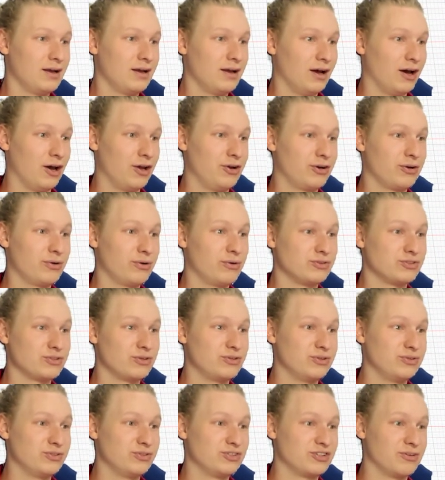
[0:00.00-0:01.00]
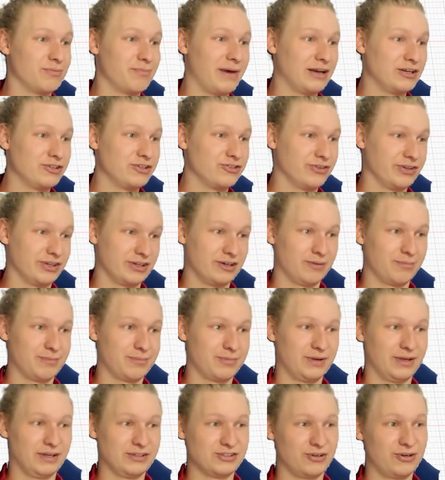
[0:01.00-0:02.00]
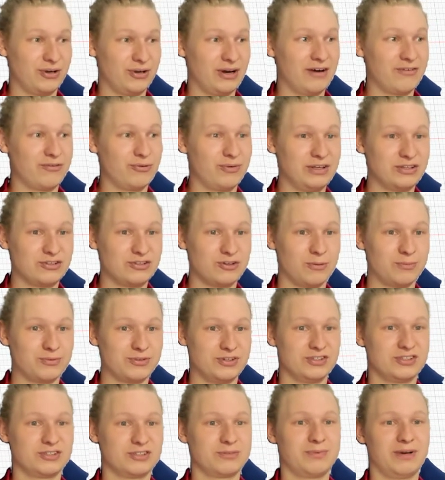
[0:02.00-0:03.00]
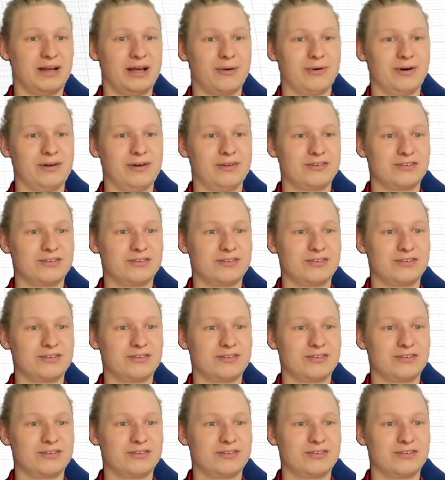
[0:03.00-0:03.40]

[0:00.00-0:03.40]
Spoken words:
You can also do symmetric up here, so you have all these options to play with.